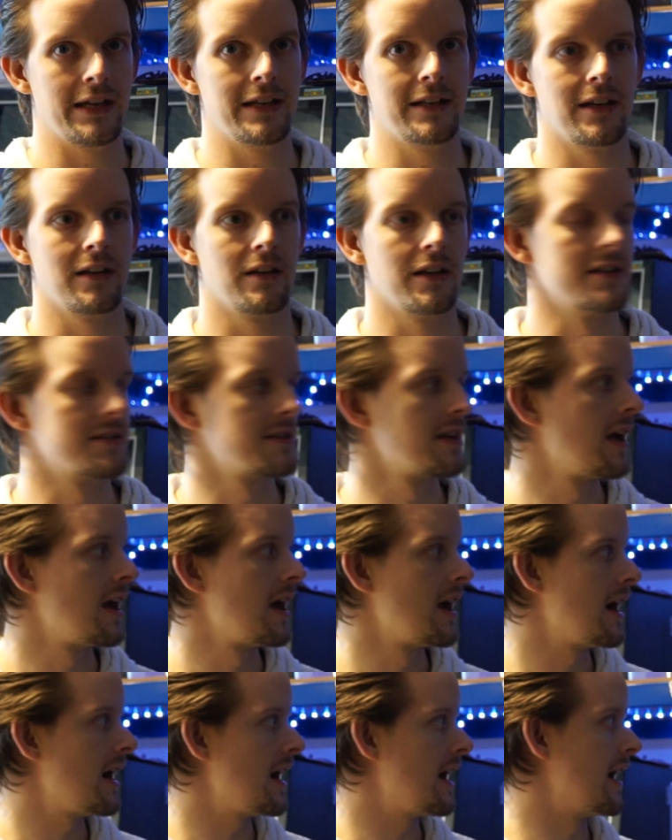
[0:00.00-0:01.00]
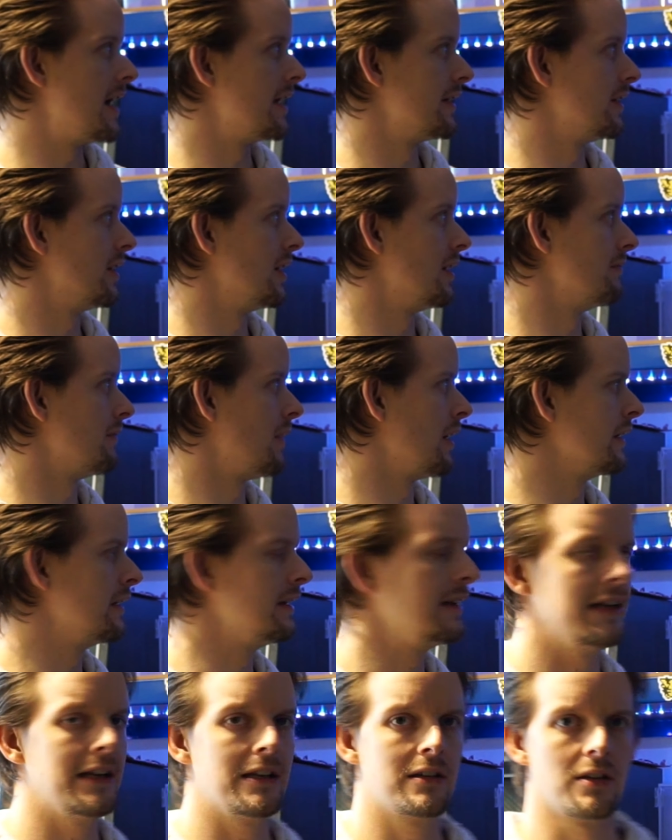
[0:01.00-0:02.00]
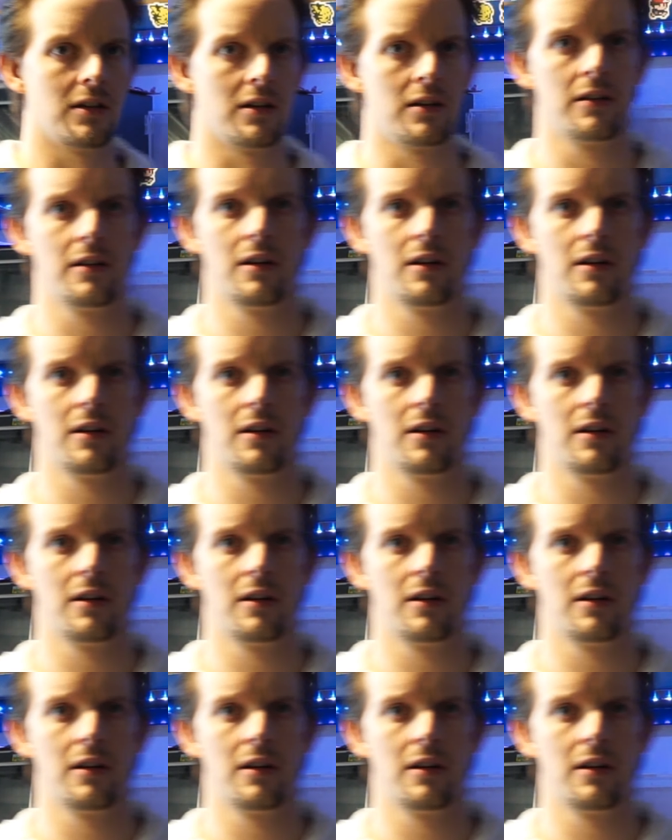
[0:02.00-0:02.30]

did this, and I need to